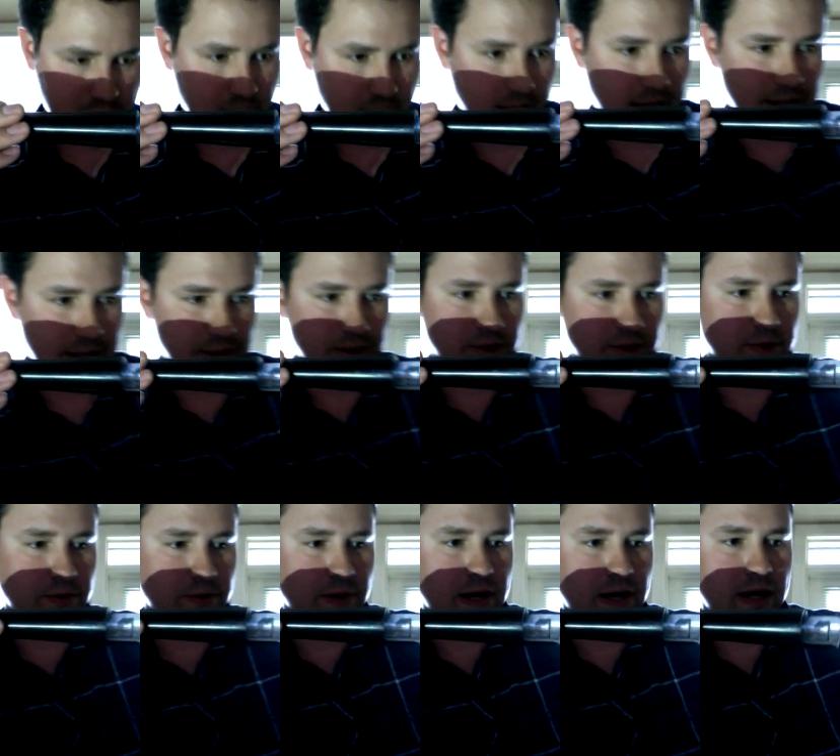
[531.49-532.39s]
as
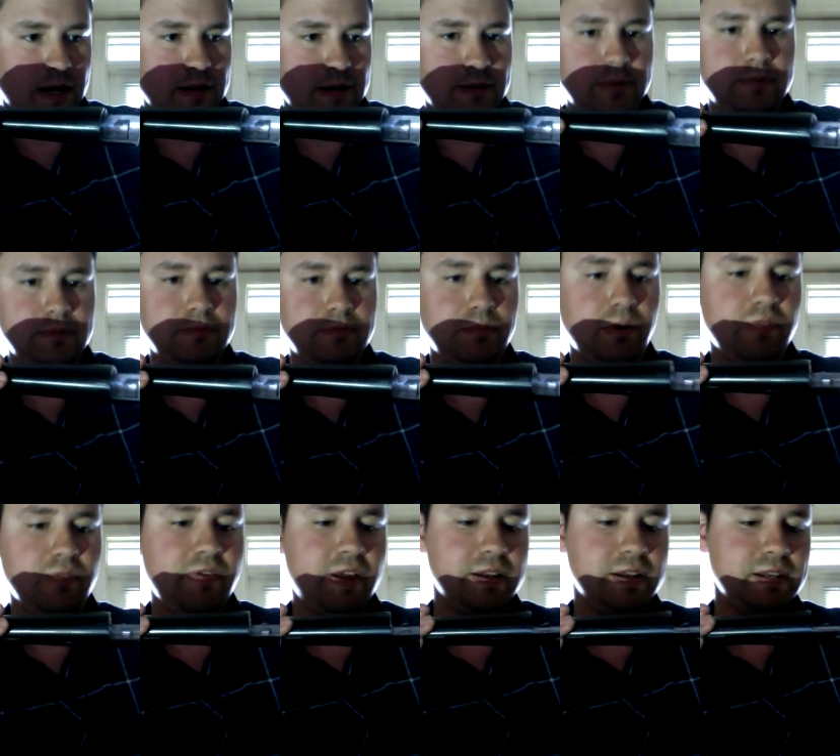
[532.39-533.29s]
to
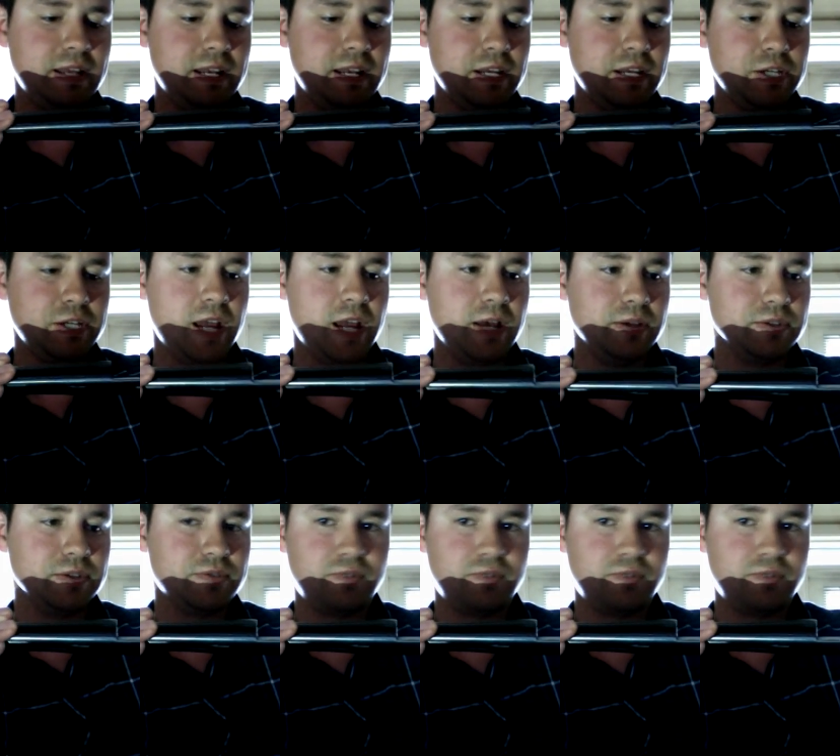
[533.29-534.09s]
prevent any shells